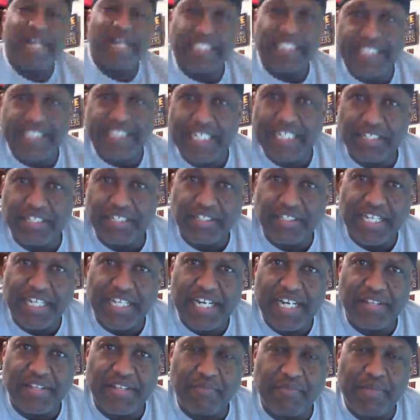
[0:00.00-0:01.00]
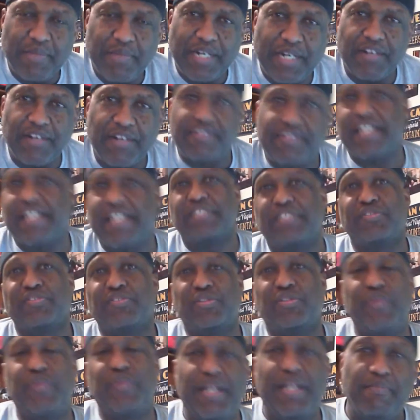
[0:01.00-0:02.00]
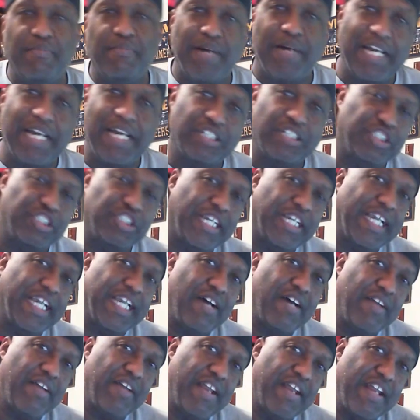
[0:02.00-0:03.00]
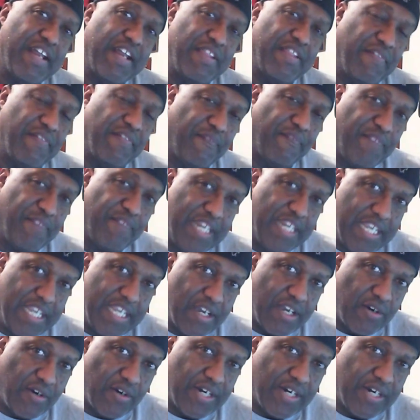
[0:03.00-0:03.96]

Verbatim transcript: to take a look at another beer. Thanks for swinging by to check out another video.